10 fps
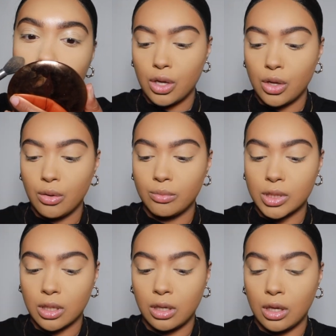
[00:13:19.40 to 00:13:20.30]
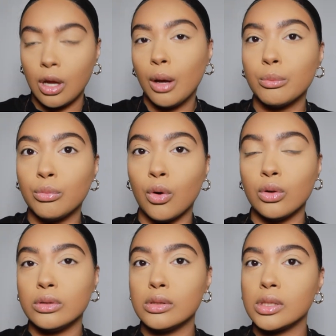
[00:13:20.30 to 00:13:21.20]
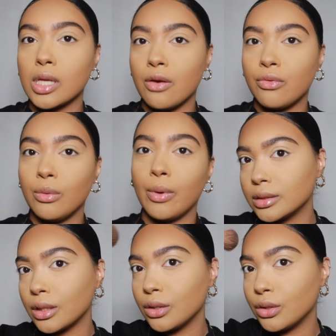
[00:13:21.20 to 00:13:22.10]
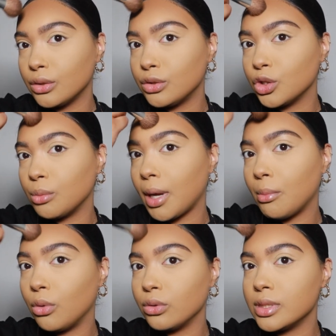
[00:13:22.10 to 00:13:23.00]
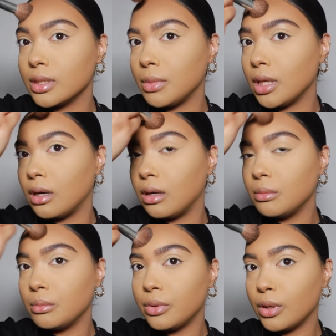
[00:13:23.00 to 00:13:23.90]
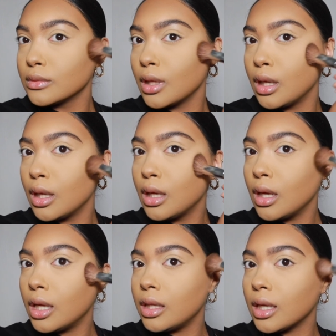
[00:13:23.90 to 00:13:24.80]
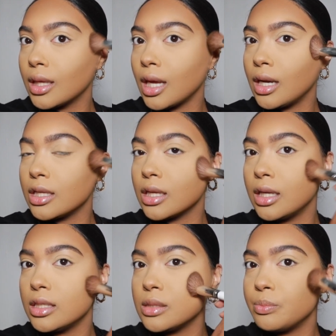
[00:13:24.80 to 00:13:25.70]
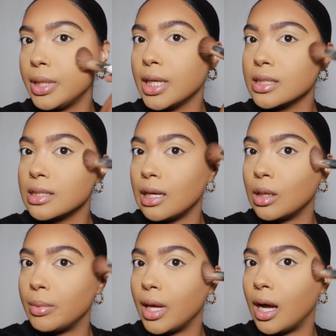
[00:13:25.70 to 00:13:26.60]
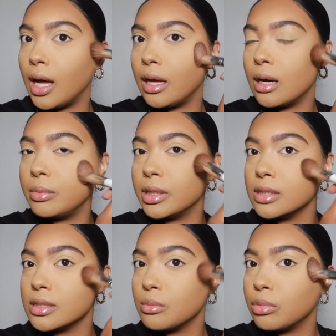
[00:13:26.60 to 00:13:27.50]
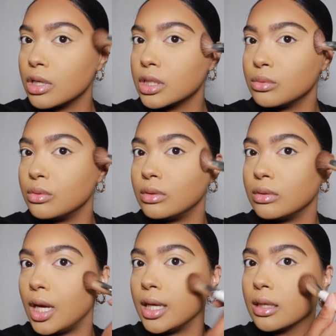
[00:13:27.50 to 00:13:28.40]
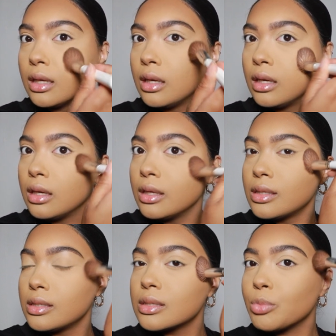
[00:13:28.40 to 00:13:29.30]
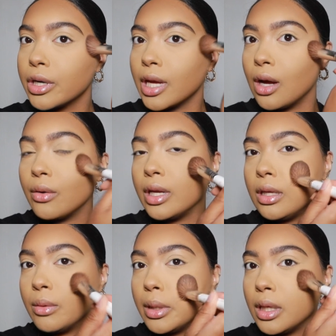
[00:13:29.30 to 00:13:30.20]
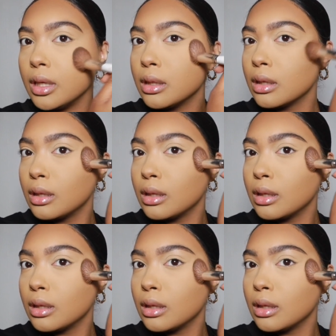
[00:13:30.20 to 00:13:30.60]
So, I'm just gonna bronze everywhere. I've done a good job at bronzing me up. And then again, I kind of just place it a little bit higher because the brush will, like, spread it out anyway.